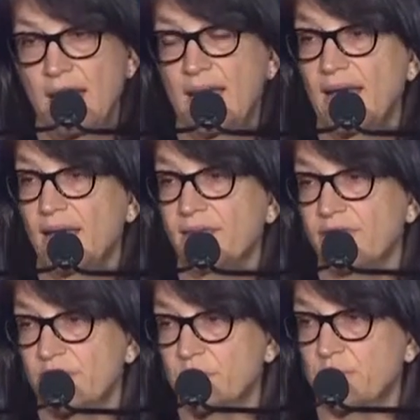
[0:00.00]
and how the
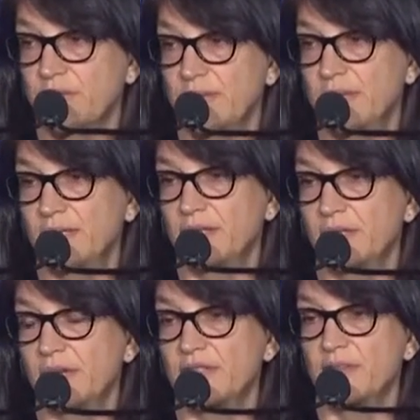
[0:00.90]
French put him into, this